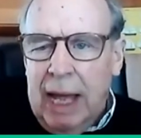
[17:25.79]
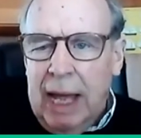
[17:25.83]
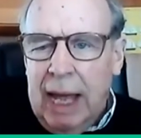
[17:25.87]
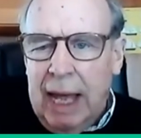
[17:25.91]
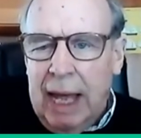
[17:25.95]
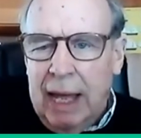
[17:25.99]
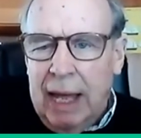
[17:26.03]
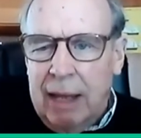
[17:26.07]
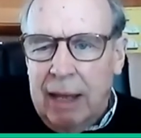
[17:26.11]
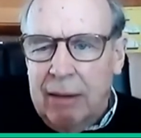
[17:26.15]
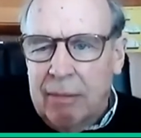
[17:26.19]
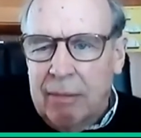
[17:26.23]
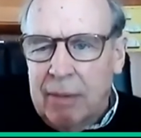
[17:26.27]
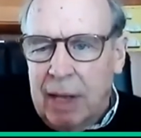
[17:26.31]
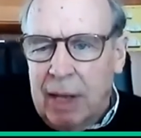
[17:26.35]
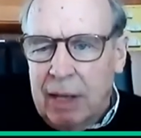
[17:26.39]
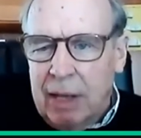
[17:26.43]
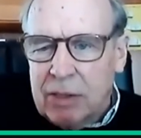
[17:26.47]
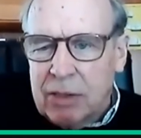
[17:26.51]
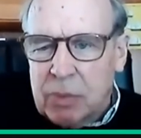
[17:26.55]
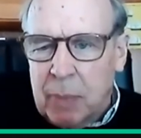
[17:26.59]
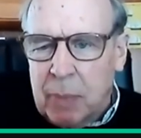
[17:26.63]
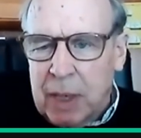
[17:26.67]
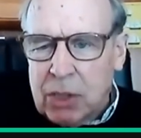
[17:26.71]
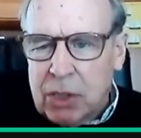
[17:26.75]
a, a
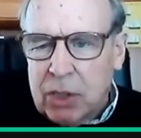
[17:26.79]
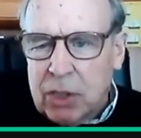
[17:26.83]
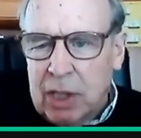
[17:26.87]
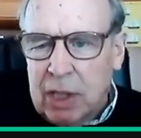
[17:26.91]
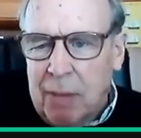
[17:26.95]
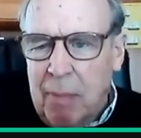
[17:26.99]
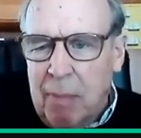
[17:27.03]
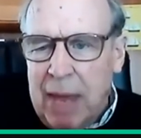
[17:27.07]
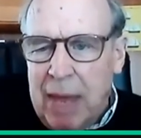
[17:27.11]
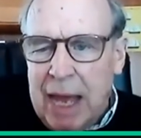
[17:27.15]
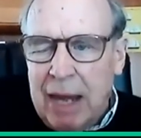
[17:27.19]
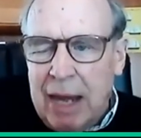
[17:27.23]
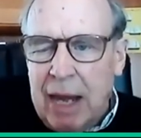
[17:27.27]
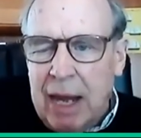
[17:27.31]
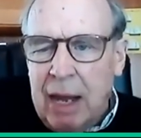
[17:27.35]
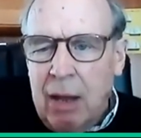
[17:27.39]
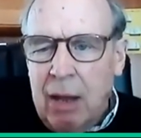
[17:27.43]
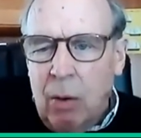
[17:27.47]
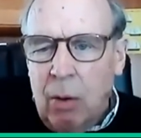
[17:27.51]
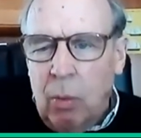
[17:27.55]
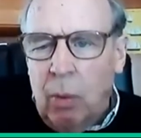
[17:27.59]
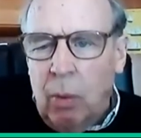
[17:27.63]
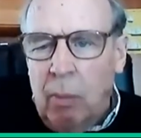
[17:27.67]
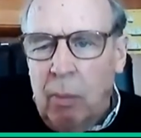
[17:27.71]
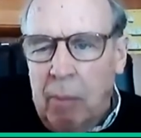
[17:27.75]
specially made
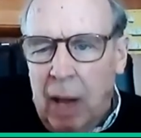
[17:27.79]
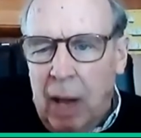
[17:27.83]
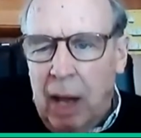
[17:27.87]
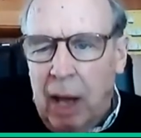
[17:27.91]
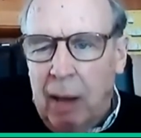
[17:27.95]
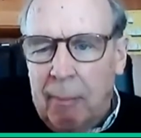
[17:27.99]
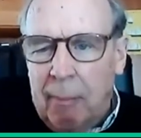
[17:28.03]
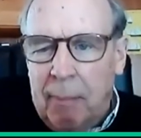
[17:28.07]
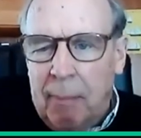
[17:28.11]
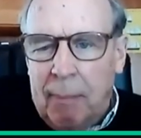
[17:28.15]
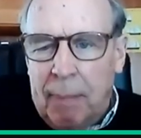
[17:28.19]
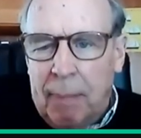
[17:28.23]
uh,